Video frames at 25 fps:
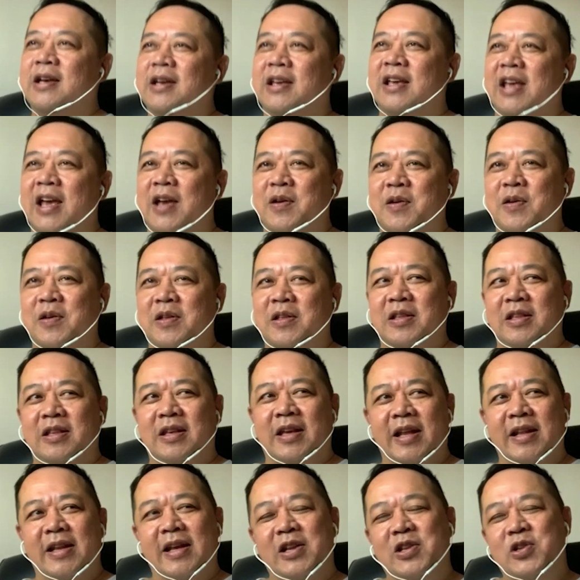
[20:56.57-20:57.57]
can
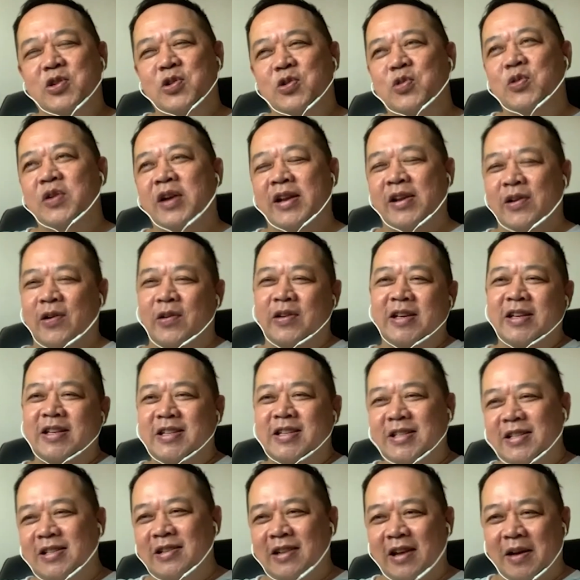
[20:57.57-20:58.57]
they do an
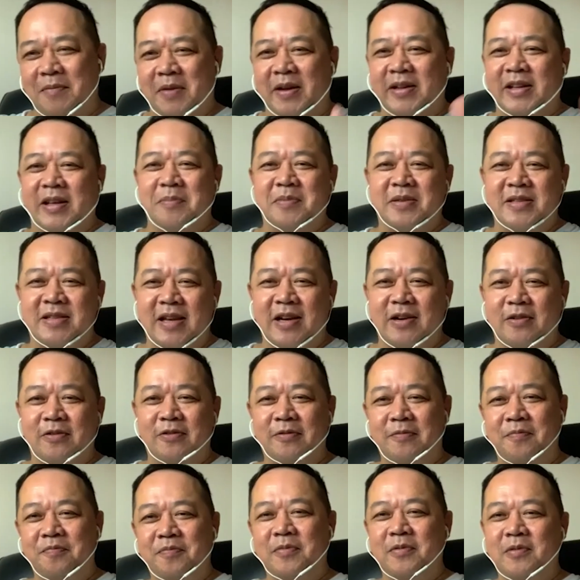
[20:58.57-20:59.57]
audition among
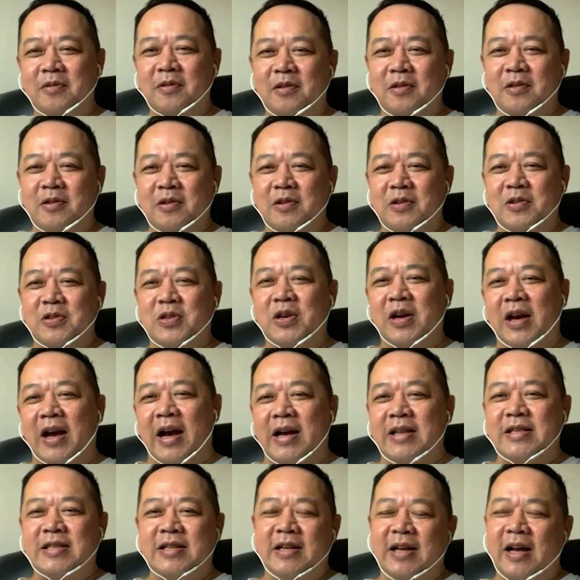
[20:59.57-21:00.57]
themselves? So I
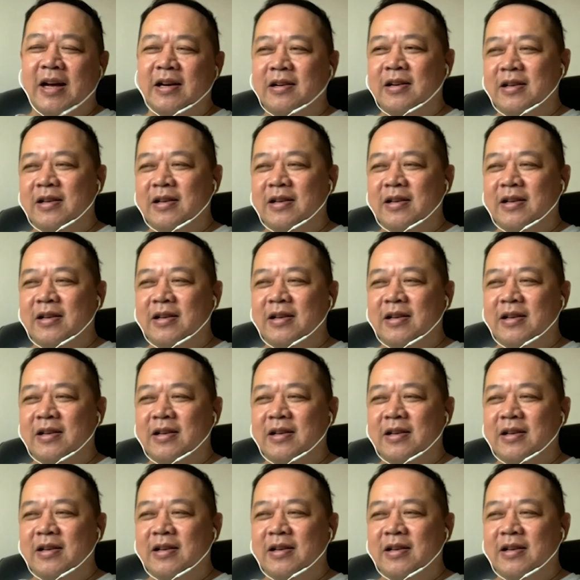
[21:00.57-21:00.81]
asked Kang,